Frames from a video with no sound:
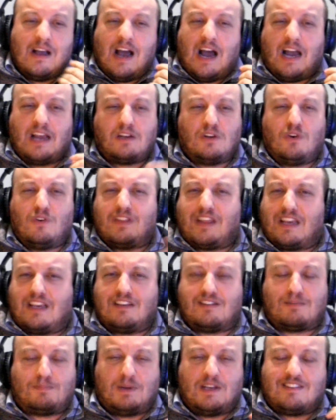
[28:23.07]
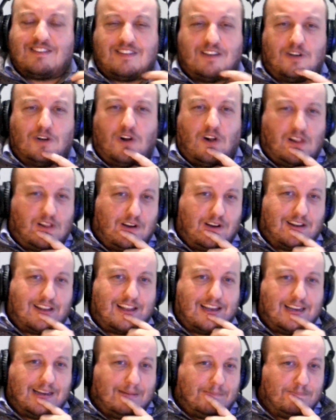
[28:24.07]
I know that he spends it all on
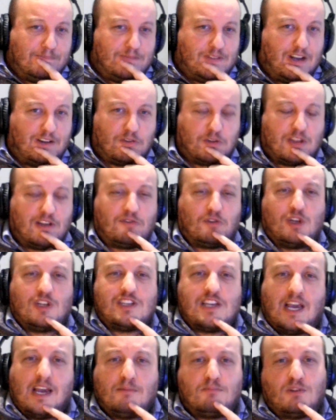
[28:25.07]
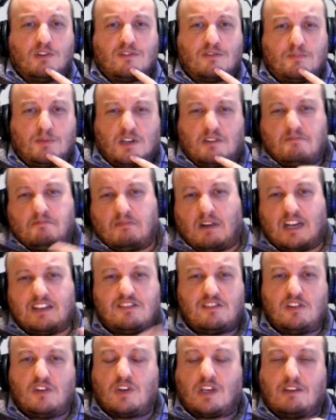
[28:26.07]
like WWE champions, but I
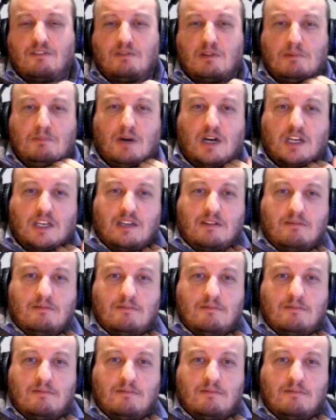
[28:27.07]
still give him the money.